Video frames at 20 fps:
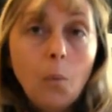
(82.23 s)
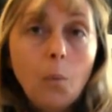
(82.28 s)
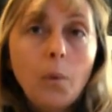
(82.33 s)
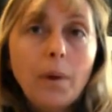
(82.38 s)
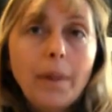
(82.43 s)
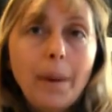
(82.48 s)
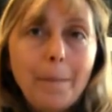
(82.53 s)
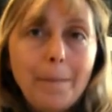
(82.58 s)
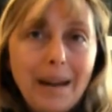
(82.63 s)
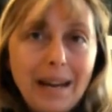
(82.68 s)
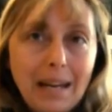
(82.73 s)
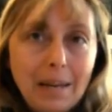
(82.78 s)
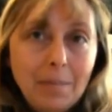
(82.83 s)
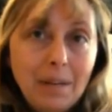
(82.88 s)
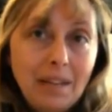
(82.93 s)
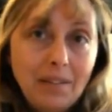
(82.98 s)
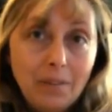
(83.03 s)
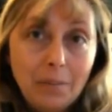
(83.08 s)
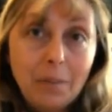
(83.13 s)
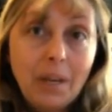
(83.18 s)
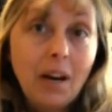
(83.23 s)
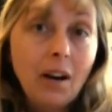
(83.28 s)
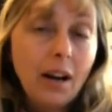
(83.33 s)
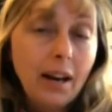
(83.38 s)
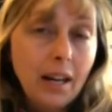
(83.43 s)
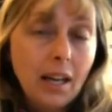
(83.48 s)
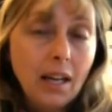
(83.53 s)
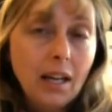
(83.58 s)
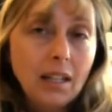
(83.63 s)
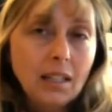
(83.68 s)
with a baby from
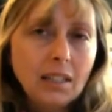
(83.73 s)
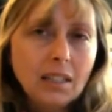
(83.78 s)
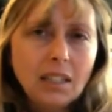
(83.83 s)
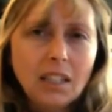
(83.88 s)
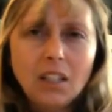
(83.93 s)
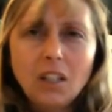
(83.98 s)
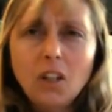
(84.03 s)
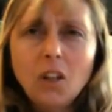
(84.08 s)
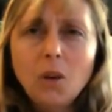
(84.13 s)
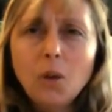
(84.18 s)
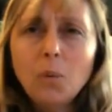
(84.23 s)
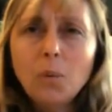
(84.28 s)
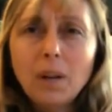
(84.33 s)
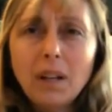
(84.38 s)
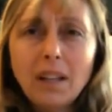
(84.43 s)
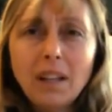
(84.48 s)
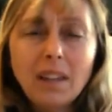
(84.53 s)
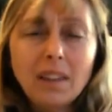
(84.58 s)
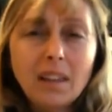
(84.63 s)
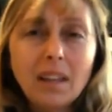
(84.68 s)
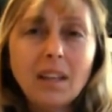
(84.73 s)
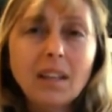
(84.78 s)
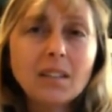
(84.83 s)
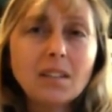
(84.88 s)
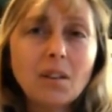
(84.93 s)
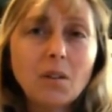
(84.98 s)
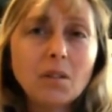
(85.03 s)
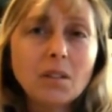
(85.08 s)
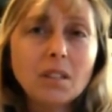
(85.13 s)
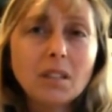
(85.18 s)
carrying guns in, you really think
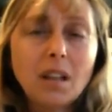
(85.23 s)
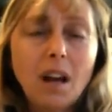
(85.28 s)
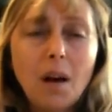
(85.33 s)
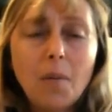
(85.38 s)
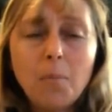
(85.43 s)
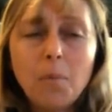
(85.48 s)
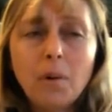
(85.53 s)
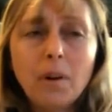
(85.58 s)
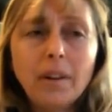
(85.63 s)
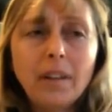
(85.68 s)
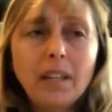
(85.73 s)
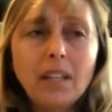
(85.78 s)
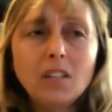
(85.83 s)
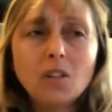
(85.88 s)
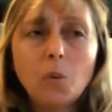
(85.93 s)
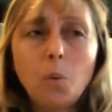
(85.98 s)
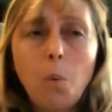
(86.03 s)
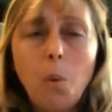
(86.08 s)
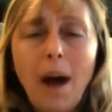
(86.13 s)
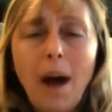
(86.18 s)
it's going to stop one of these